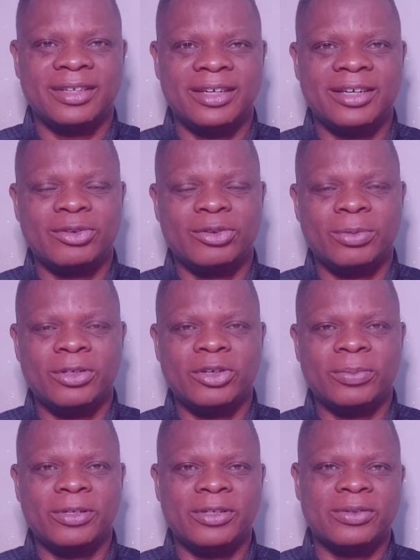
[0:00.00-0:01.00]
It will be
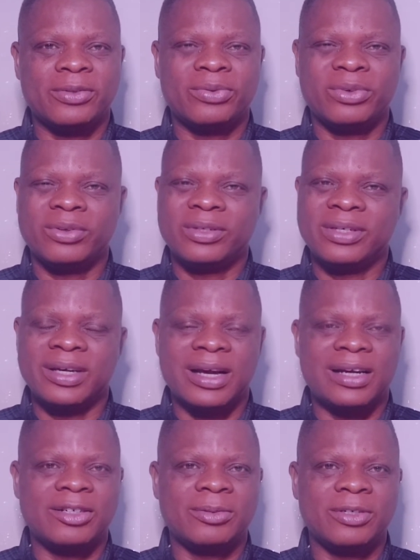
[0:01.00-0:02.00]
dropping soon. We know DJ
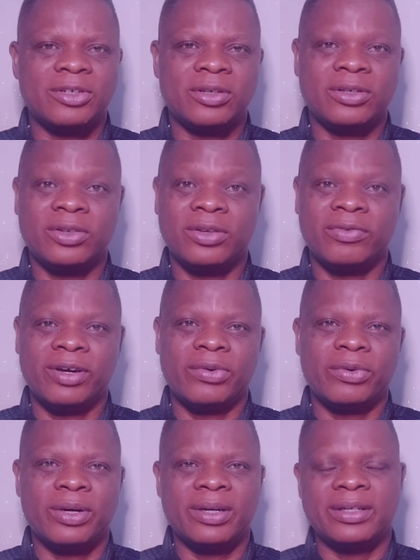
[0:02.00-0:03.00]
Khaled has been doing very
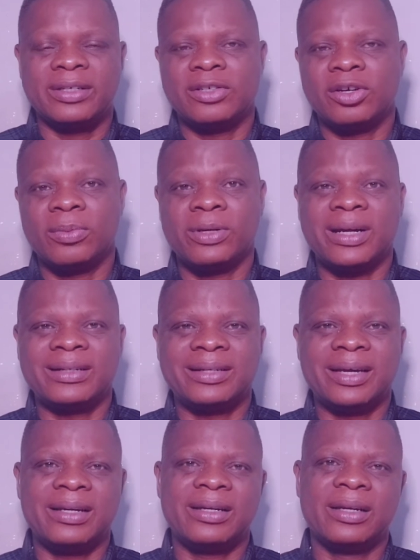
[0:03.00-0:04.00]
well. He's dropped more than